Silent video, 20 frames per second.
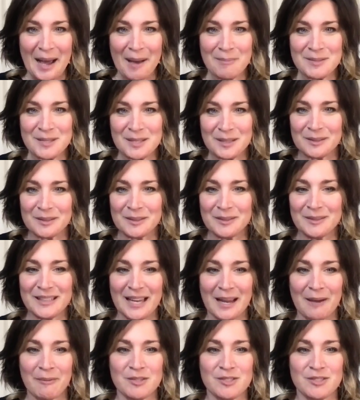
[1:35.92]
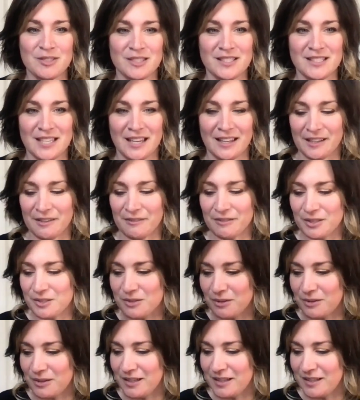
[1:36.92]
absolutely. I was just telling
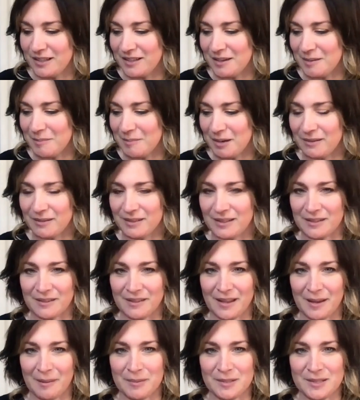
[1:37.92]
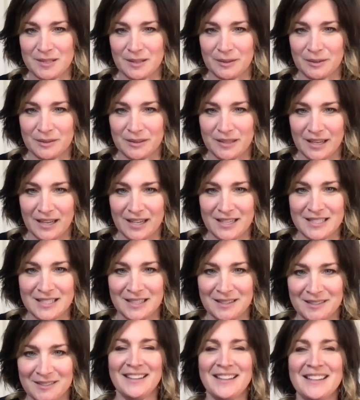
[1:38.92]
Victoria about, the episode that I
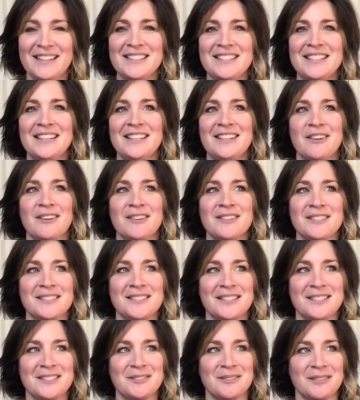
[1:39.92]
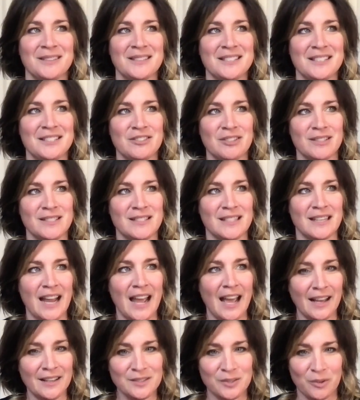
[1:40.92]
did. Is he a narcissist or is he just an
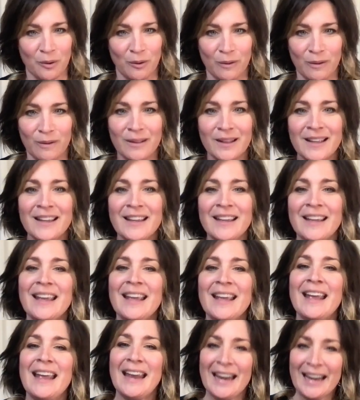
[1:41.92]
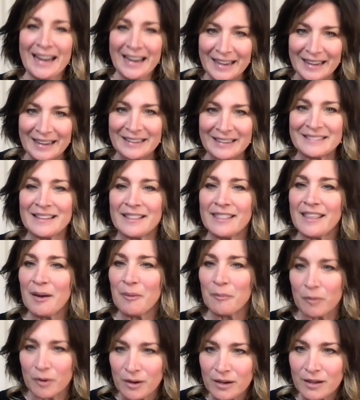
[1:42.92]
asshole? And
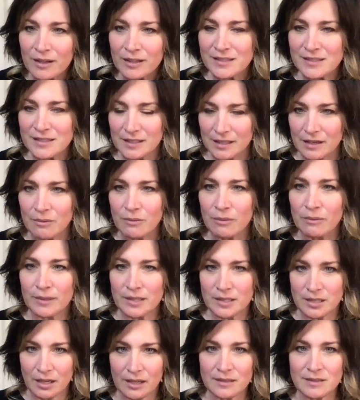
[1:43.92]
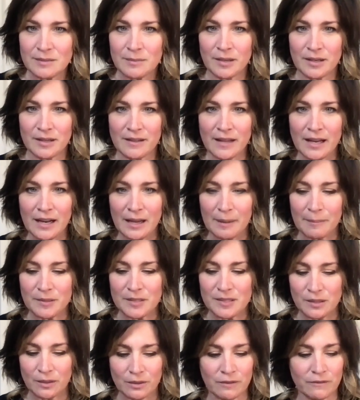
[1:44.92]
that works. You know what we talked about in that
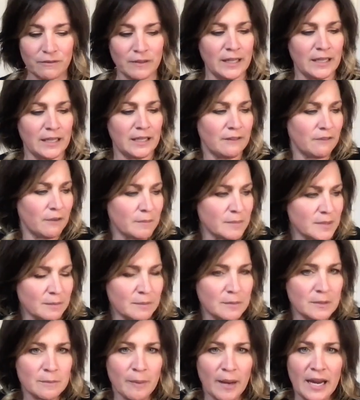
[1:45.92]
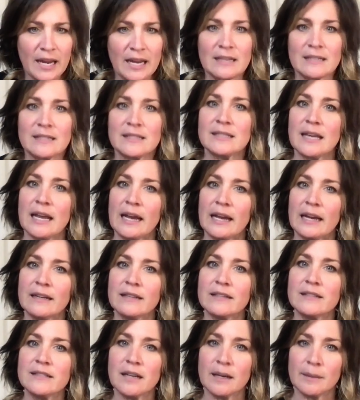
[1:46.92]
episode of like, give them some space
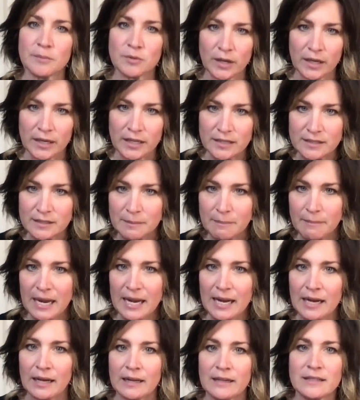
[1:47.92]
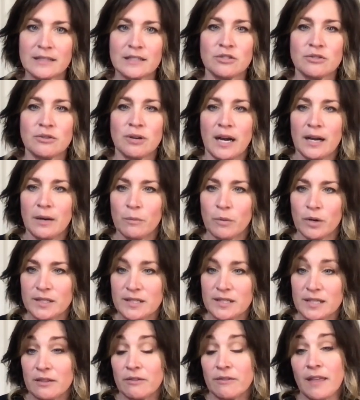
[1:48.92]
and stop trying to demand and try and work
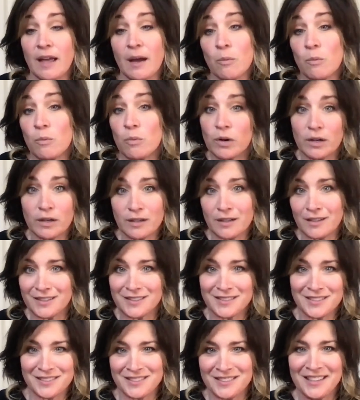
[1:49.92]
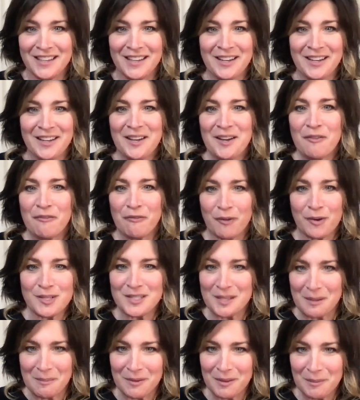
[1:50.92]
together. That works for
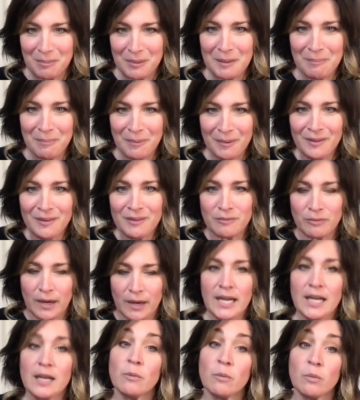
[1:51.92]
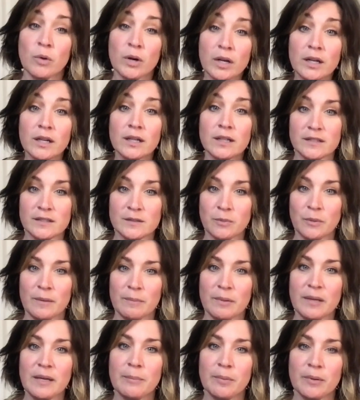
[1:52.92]
some of the people, right? It works when
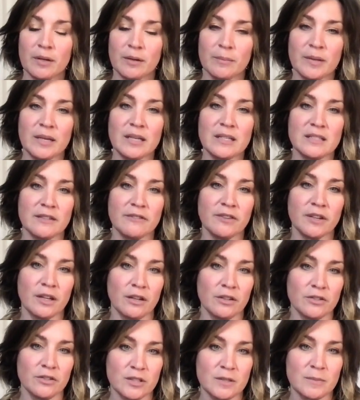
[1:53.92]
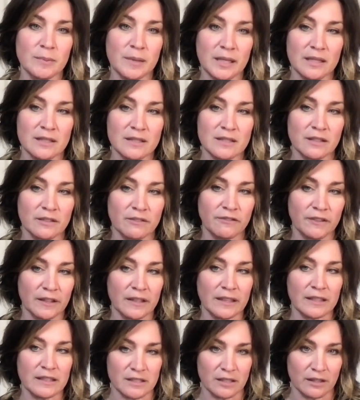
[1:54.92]
people are being difficult just because their
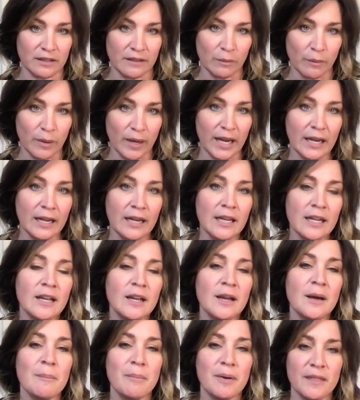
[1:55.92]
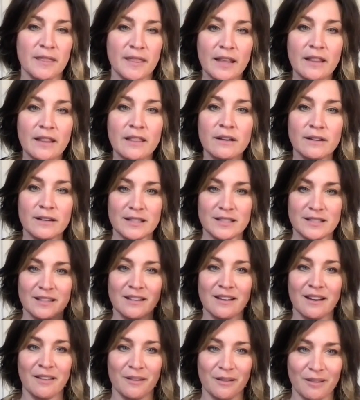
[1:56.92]
feelings are in the way. But then there is
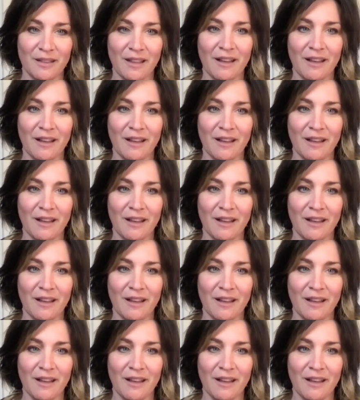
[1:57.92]
another